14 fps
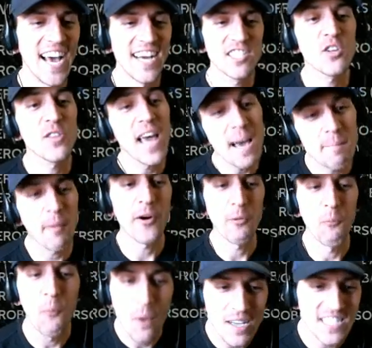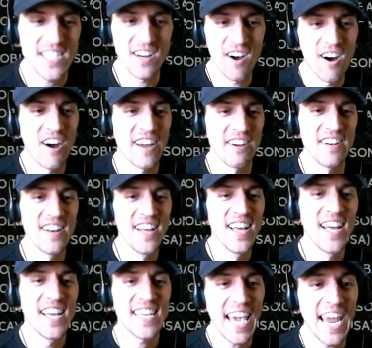so that part wasn't on
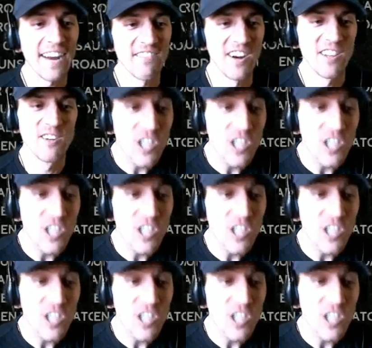camera. There's a